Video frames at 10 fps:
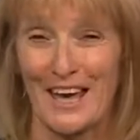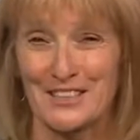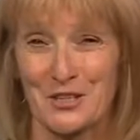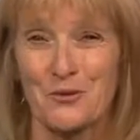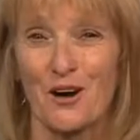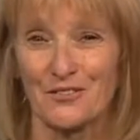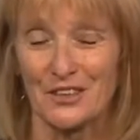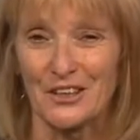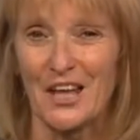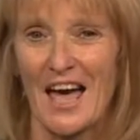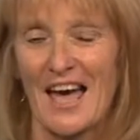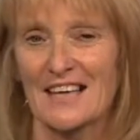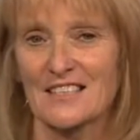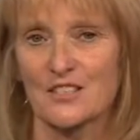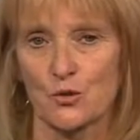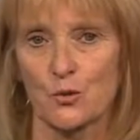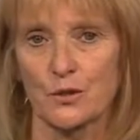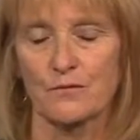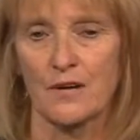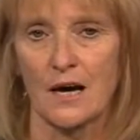two of the last sort
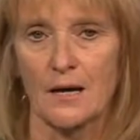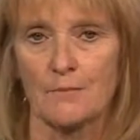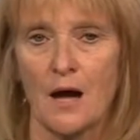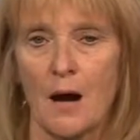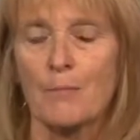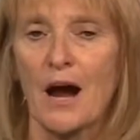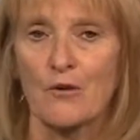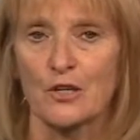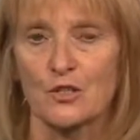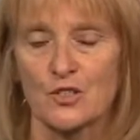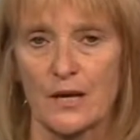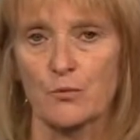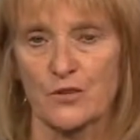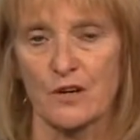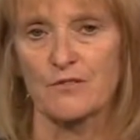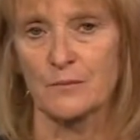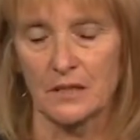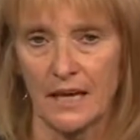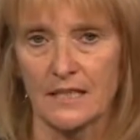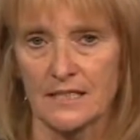of barriers that were there from the
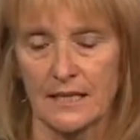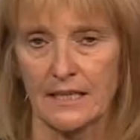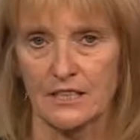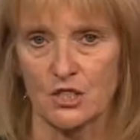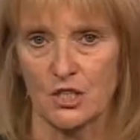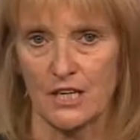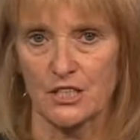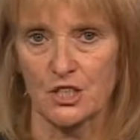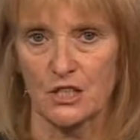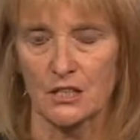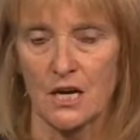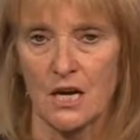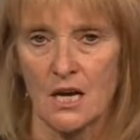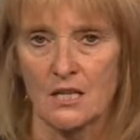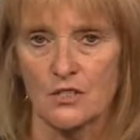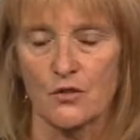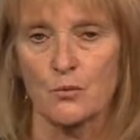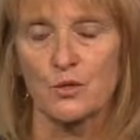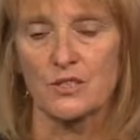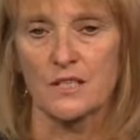legacy legislation. So there
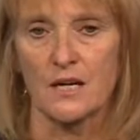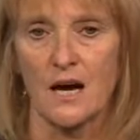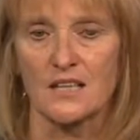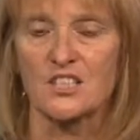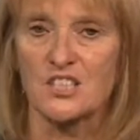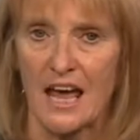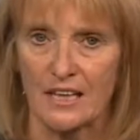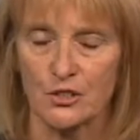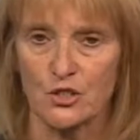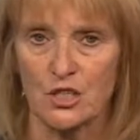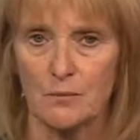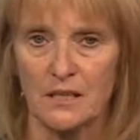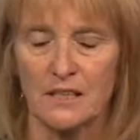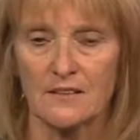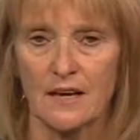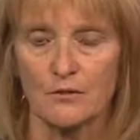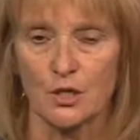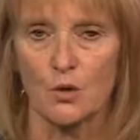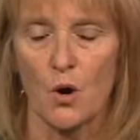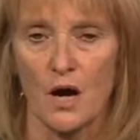was a standards committee that
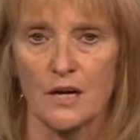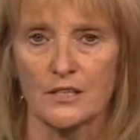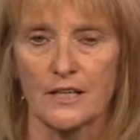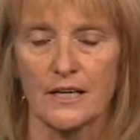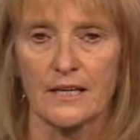required